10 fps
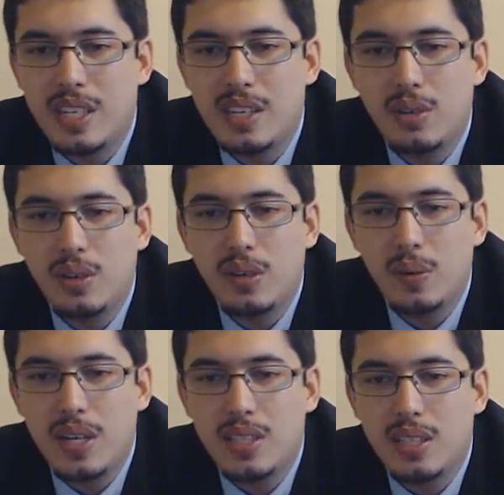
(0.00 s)

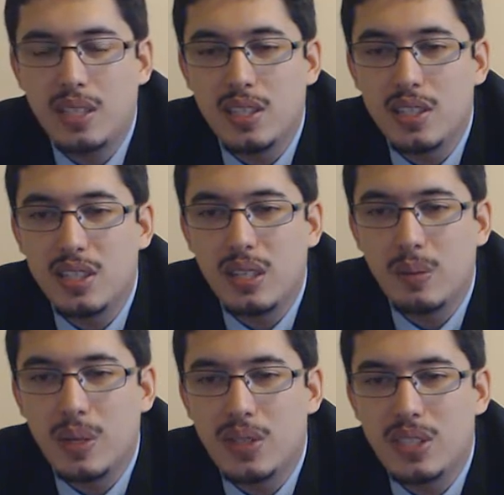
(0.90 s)
Delcorn Racing,
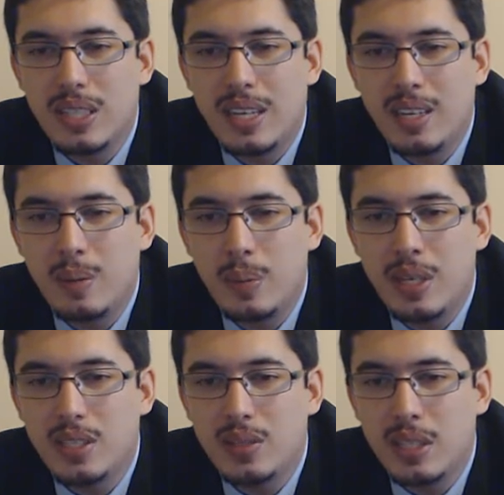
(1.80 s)
Justin Wilson and Anna
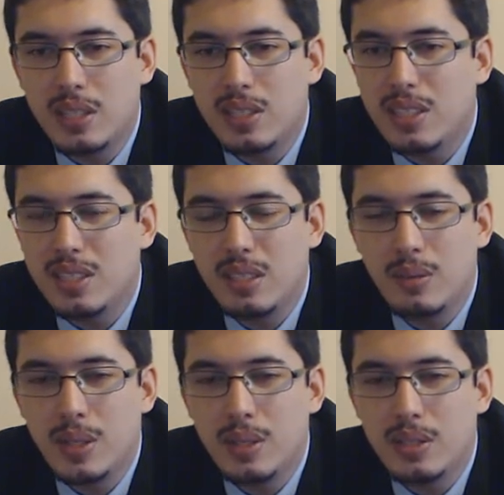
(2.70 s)
Beatrix.
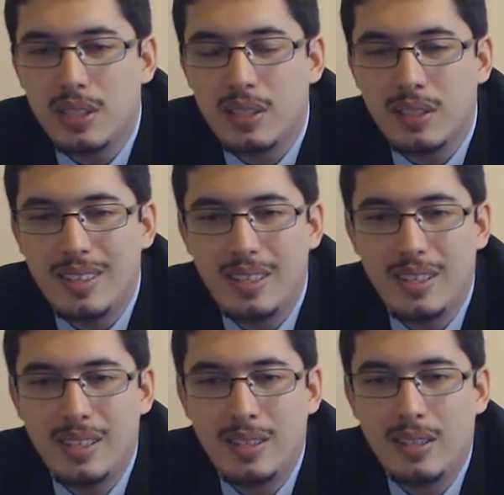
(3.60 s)
Justin Wilson,
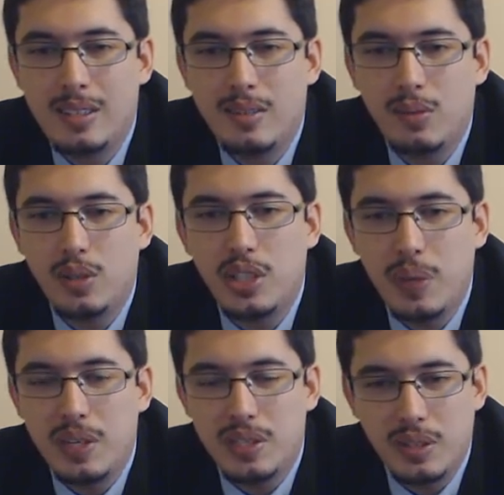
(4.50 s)

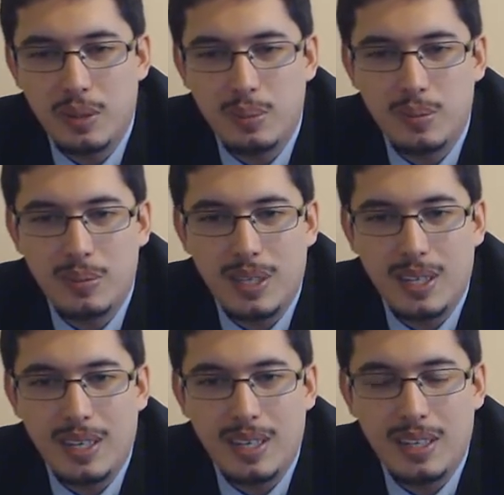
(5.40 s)
dodgy pit stop,
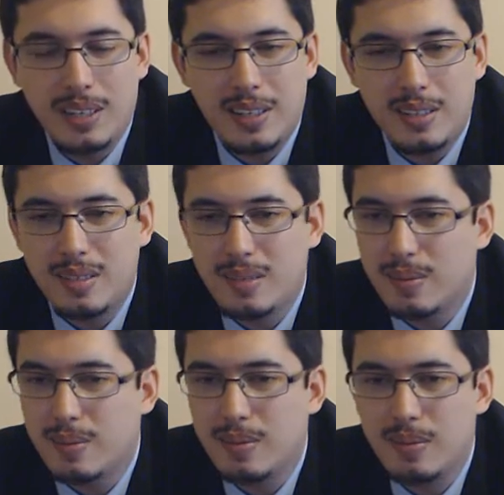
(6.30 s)

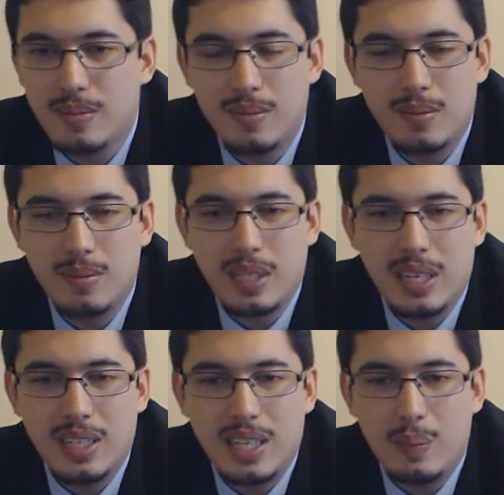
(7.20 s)
and
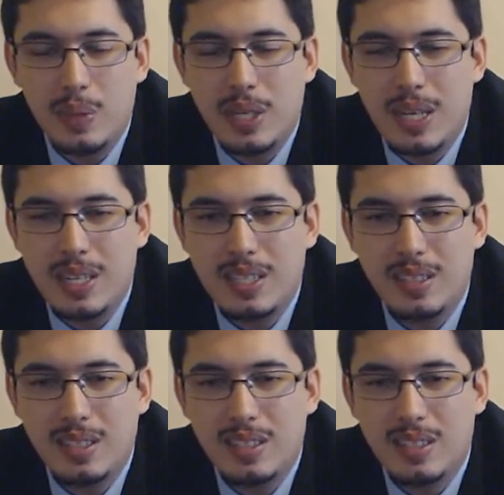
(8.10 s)
he had that big
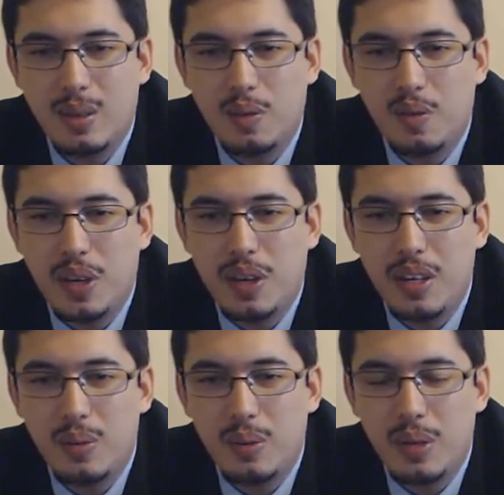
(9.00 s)
accident in turn
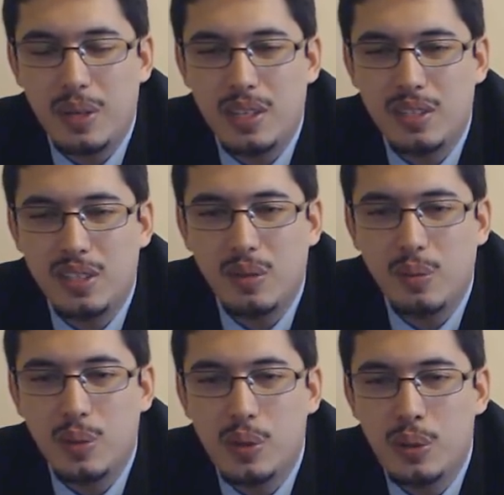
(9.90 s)
5 where he went into
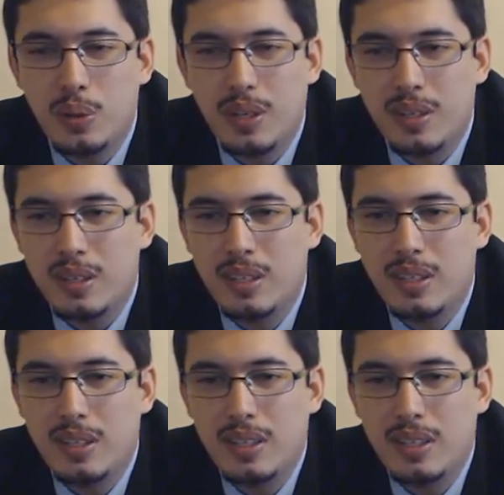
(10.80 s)
the wall. And